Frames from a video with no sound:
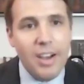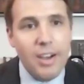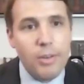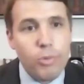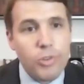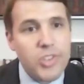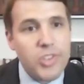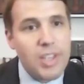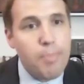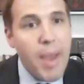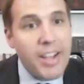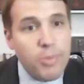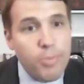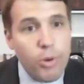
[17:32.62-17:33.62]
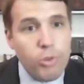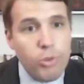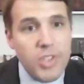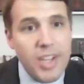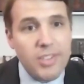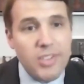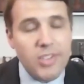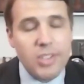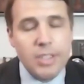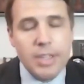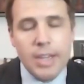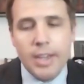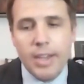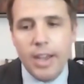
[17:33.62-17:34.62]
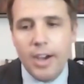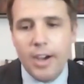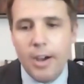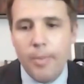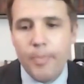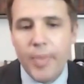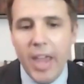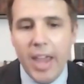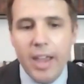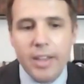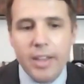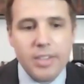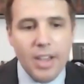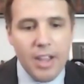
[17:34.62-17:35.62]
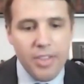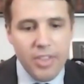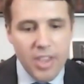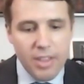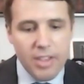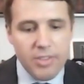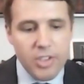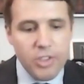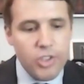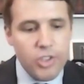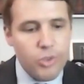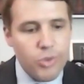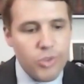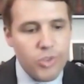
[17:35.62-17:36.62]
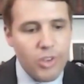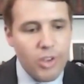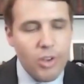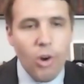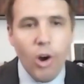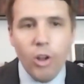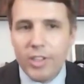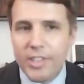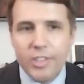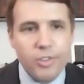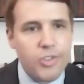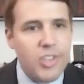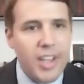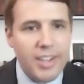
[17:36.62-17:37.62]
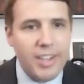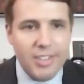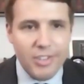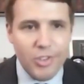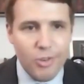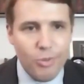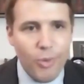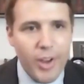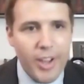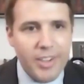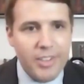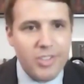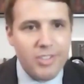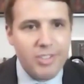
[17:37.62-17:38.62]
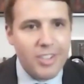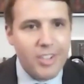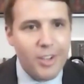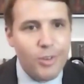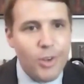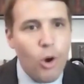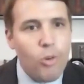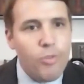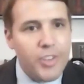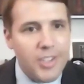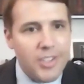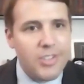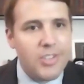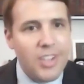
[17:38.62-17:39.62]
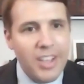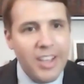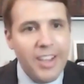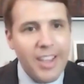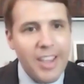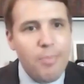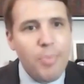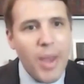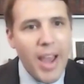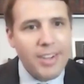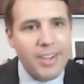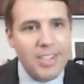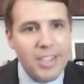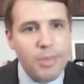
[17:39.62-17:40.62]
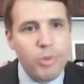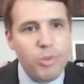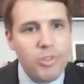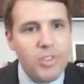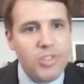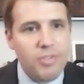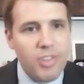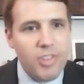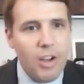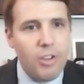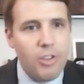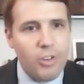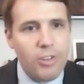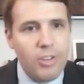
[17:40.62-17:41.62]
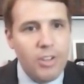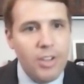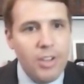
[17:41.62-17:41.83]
We're seeing mass protests. And I think these issues all intersect in certain ways. COVID is impacting communities of color